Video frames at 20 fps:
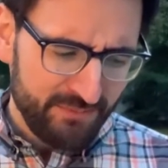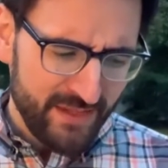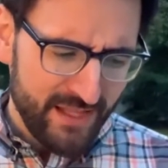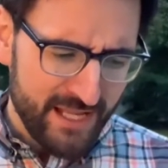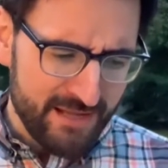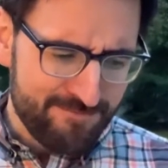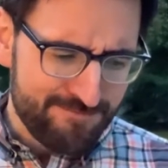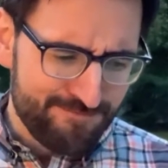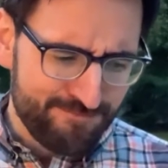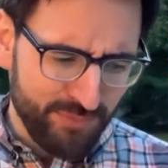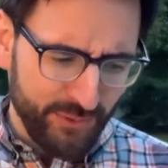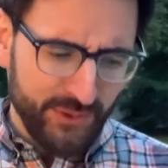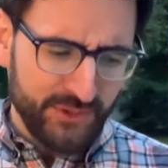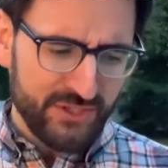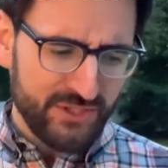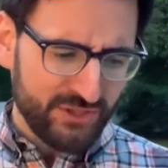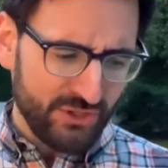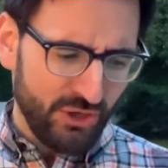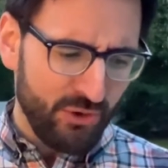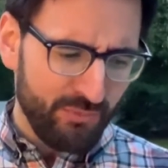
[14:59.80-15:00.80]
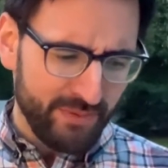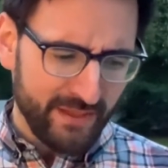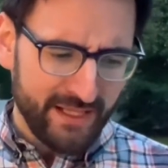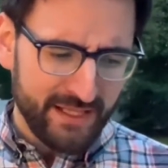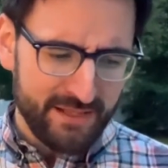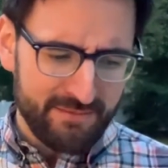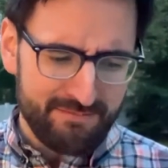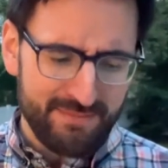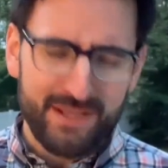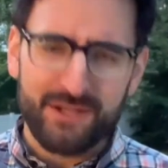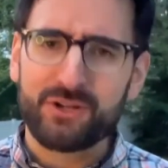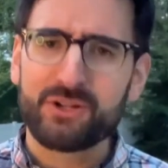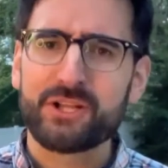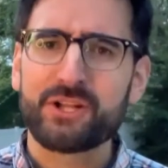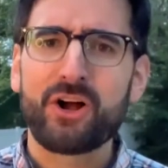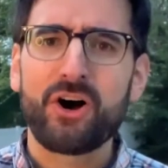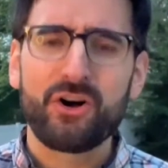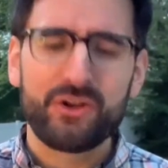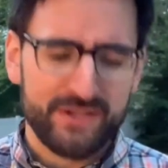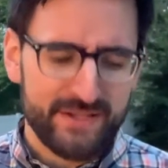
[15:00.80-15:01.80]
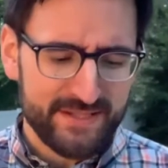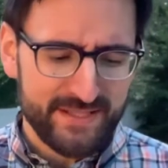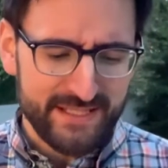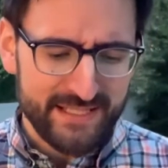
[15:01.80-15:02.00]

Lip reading: he burst open in the middle, and all his